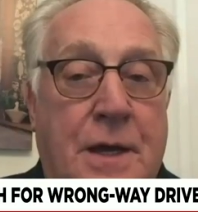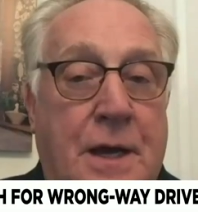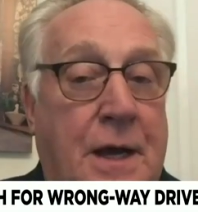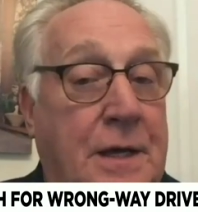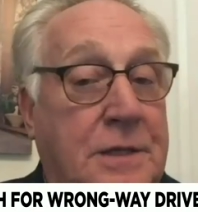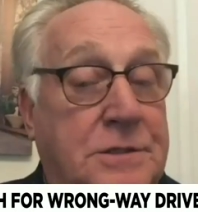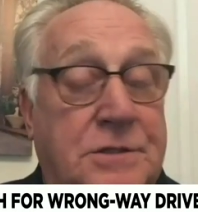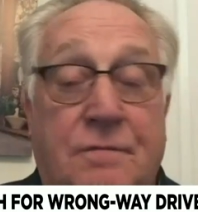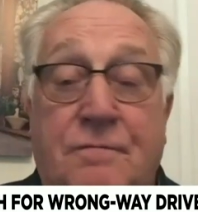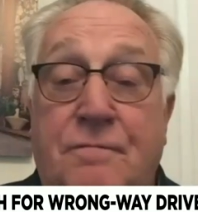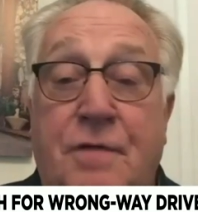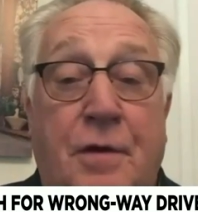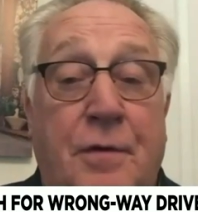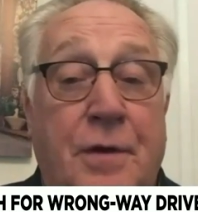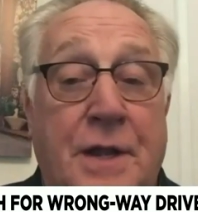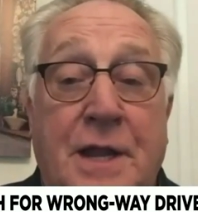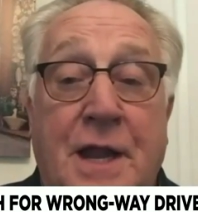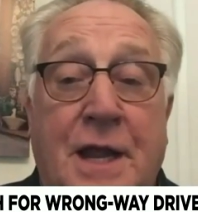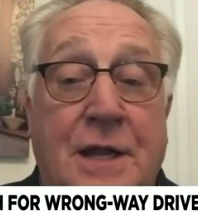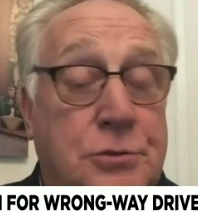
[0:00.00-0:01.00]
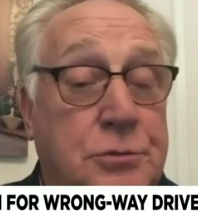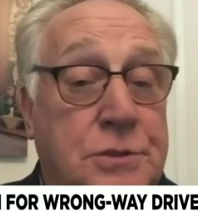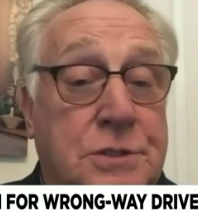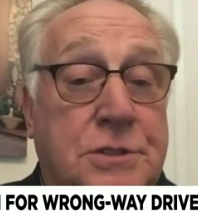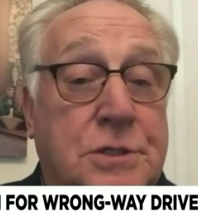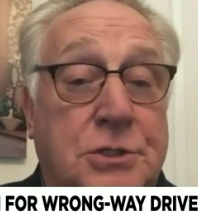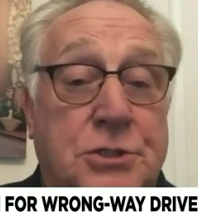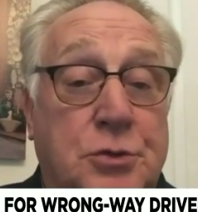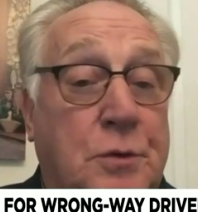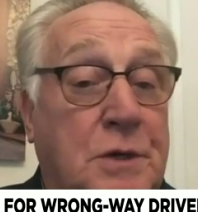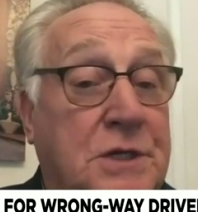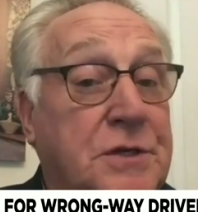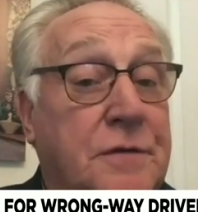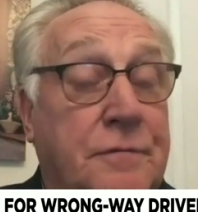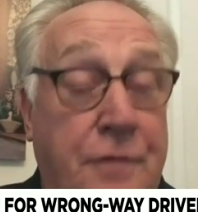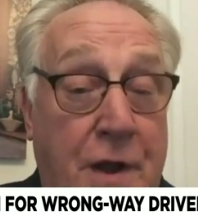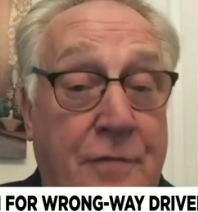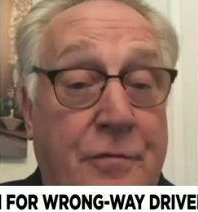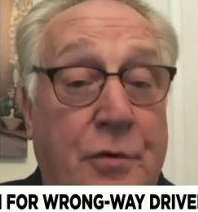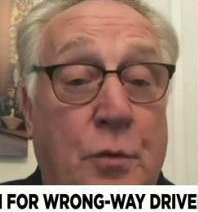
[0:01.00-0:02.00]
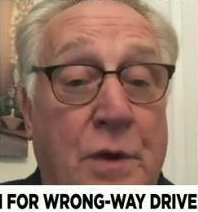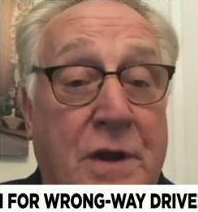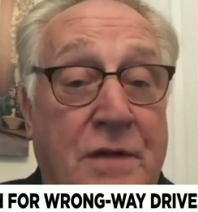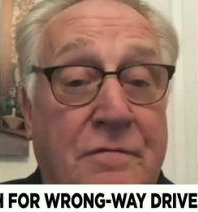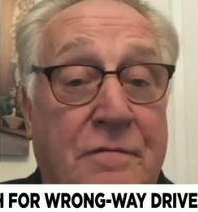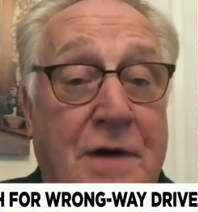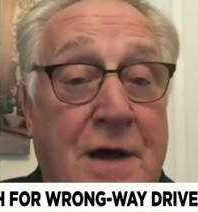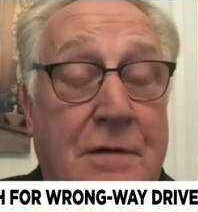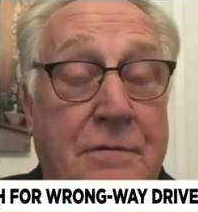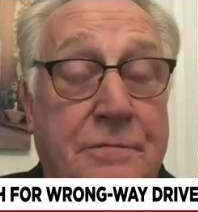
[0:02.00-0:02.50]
It's a very dangerous situation for everyone involved.